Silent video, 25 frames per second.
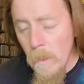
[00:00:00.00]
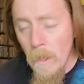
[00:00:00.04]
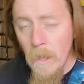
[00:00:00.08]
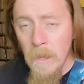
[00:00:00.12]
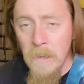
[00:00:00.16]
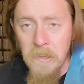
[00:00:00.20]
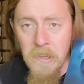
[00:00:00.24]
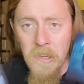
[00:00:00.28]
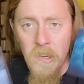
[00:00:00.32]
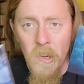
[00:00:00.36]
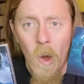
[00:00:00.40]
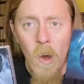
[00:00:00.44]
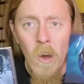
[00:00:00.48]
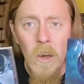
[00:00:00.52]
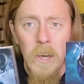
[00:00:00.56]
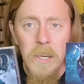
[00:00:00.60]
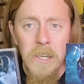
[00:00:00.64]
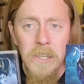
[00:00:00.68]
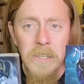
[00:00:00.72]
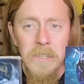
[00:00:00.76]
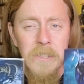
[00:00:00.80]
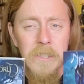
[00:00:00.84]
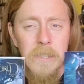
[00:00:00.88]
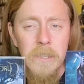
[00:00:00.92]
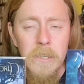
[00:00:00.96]
It's
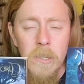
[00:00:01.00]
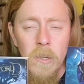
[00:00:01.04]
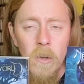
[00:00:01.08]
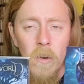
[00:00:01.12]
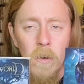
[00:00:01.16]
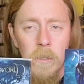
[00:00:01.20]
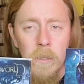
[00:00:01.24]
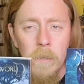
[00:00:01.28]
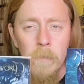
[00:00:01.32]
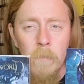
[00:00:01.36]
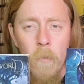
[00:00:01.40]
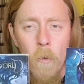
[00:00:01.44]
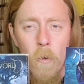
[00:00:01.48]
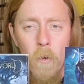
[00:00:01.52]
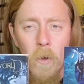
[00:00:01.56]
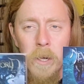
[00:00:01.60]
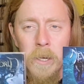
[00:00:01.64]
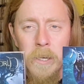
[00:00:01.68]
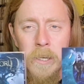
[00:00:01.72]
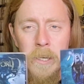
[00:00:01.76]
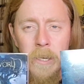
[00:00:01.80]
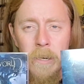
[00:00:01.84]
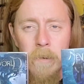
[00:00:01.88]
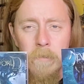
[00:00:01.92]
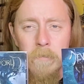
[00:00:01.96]
signed inside the book
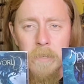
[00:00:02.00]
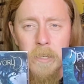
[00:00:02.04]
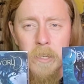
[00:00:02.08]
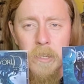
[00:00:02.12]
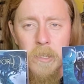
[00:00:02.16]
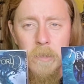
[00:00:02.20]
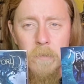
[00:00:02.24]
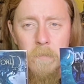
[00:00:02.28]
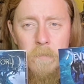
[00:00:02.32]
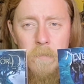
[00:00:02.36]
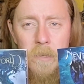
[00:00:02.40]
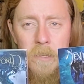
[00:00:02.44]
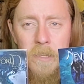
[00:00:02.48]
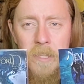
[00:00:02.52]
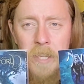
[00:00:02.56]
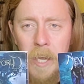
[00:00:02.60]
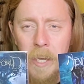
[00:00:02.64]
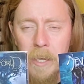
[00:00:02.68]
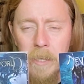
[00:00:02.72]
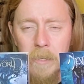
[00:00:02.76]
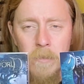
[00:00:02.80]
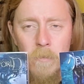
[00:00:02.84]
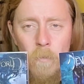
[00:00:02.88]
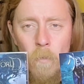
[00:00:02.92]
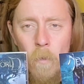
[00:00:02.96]
and I noticed some
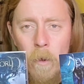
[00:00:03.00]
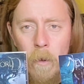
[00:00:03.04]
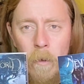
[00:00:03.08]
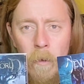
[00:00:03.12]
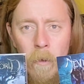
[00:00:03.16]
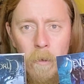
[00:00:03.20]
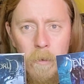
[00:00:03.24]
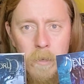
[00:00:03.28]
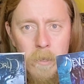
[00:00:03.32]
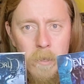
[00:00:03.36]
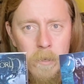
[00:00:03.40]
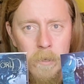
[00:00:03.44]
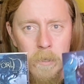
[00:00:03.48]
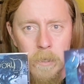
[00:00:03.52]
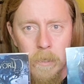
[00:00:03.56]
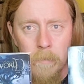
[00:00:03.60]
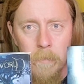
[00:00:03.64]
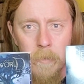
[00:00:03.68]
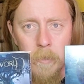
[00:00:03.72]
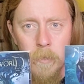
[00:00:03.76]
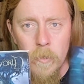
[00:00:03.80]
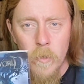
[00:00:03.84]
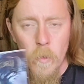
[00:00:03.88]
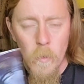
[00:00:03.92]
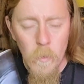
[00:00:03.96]
stickers and whatnot. So I'm going
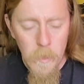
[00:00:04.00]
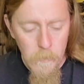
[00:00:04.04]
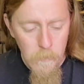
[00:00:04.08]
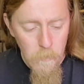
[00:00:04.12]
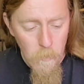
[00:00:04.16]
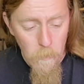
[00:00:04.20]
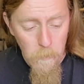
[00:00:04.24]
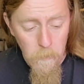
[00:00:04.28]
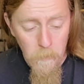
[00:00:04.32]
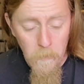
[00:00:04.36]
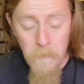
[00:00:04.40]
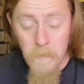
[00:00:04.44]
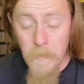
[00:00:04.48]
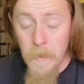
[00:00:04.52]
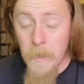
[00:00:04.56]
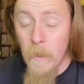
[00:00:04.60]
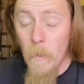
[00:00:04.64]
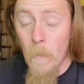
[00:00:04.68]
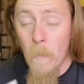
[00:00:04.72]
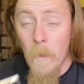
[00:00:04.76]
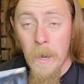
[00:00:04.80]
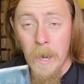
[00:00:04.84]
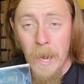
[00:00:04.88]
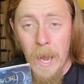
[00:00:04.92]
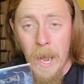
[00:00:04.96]
to be doing a proper
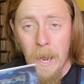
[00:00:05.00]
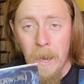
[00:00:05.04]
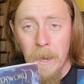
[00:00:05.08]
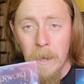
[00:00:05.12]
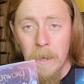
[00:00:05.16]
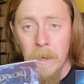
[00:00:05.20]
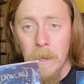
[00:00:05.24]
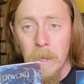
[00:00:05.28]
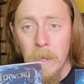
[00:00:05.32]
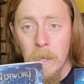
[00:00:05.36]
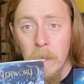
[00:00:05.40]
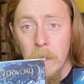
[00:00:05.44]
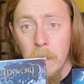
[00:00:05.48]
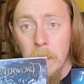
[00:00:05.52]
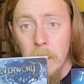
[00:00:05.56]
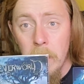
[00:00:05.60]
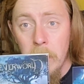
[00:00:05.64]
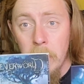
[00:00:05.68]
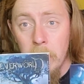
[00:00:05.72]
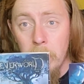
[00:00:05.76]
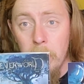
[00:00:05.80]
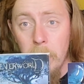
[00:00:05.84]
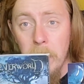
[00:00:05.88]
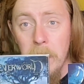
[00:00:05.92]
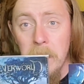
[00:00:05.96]
video on that
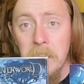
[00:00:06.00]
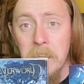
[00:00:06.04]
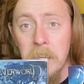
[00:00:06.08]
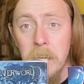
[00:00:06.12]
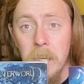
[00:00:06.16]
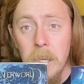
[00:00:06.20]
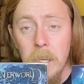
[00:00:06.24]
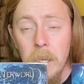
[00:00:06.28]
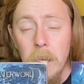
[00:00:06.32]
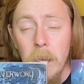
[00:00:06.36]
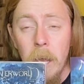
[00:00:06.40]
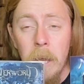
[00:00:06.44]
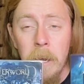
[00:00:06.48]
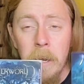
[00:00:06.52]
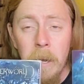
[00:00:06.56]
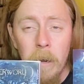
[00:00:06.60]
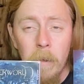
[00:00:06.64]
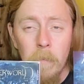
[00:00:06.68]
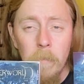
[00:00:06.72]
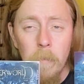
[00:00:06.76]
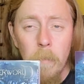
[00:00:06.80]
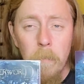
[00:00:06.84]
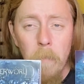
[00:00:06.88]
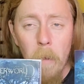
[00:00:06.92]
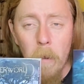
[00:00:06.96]
in, in a bit. And then
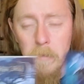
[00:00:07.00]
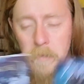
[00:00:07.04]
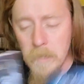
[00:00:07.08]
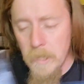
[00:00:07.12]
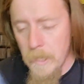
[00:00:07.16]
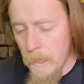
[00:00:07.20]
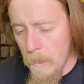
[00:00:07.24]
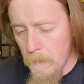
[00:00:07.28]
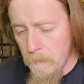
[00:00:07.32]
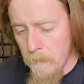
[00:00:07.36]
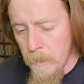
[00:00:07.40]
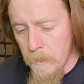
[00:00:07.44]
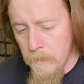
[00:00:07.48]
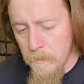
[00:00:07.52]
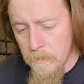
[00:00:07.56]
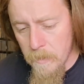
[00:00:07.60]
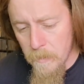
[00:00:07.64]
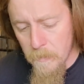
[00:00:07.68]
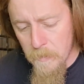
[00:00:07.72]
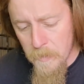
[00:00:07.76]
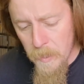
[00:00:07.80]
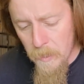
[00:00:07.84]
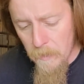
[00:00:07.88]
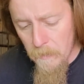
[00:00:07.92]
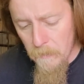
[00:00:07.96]
I'll be posting that on my
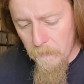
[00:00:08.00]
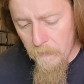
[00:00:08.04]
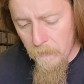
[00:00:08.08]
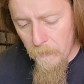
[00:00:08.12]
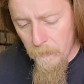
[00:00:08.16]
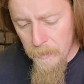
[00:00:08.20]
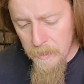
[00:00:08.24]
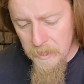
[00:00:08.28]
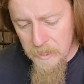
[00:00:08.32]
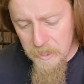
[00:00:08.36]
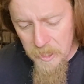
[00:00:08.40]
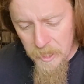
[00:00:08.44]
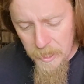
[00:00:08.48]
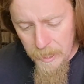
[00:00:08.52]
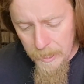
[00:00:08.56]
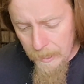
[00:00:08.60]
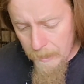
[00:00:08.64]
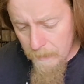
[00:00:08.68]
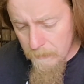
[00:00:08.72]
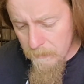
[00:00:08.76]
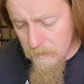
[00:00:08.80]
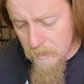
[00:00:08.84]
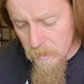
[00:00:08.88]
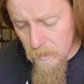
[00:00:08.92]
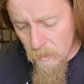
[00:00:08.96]
YouTube channel if you want to check it out.